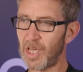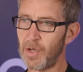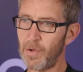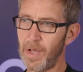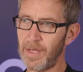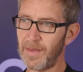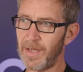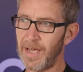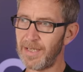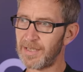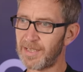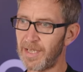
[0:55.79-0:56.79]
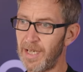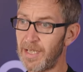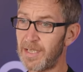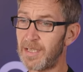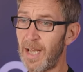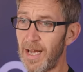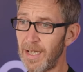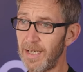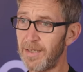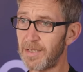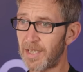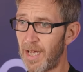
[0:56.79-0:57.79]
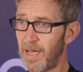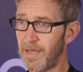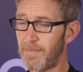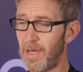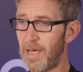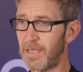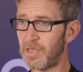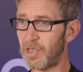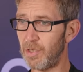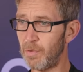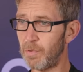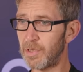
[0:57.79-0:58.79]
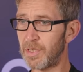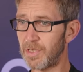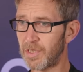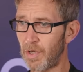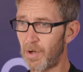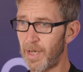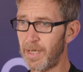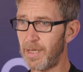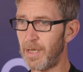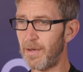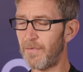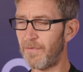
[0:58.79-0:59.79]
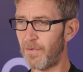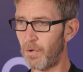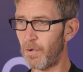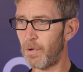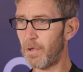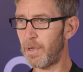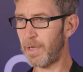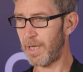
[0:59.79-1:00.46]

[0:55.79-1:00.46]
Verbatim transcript: So it, it's exactly the same as you would design for